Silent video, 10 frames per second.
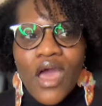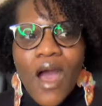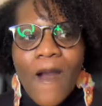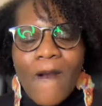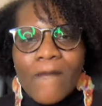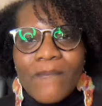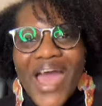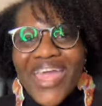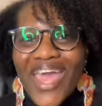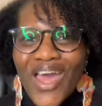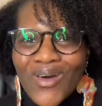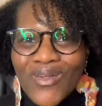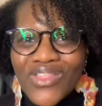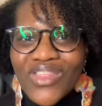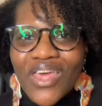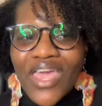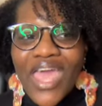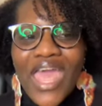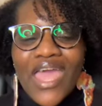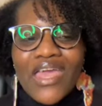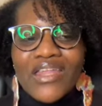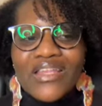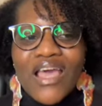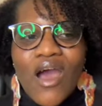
my health and